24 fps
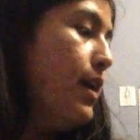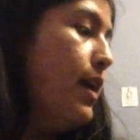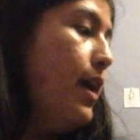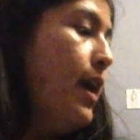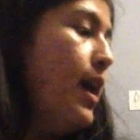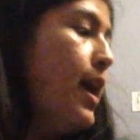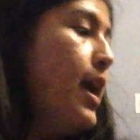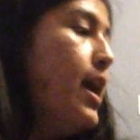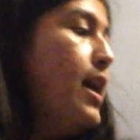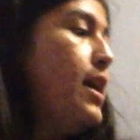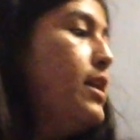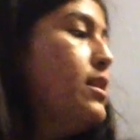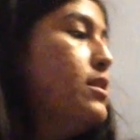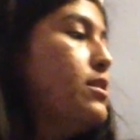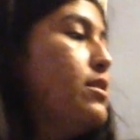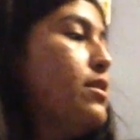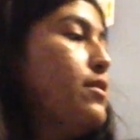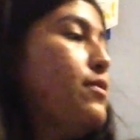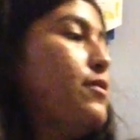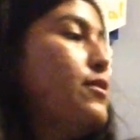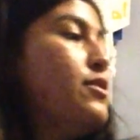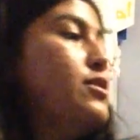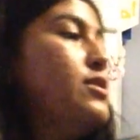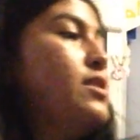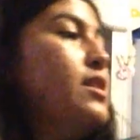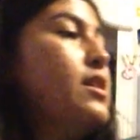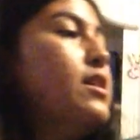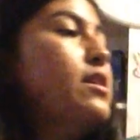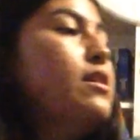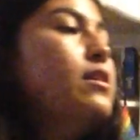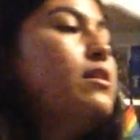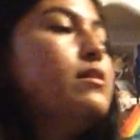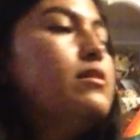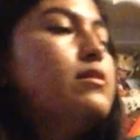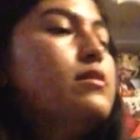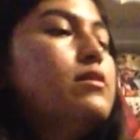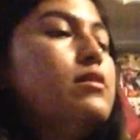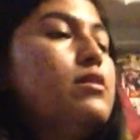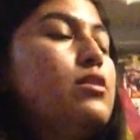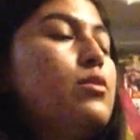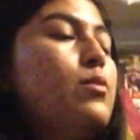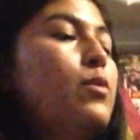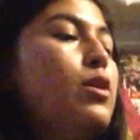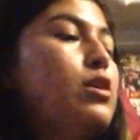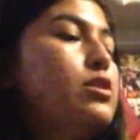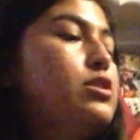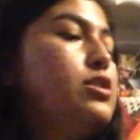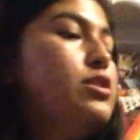And the first thing
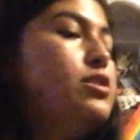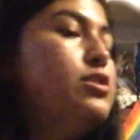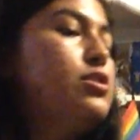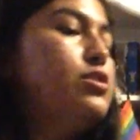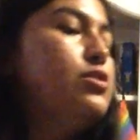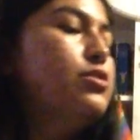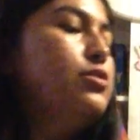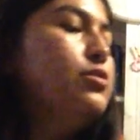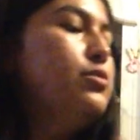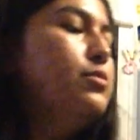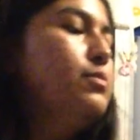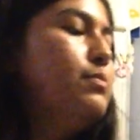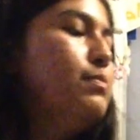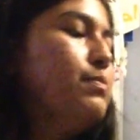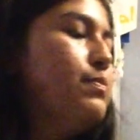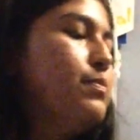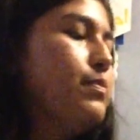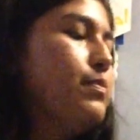you want to do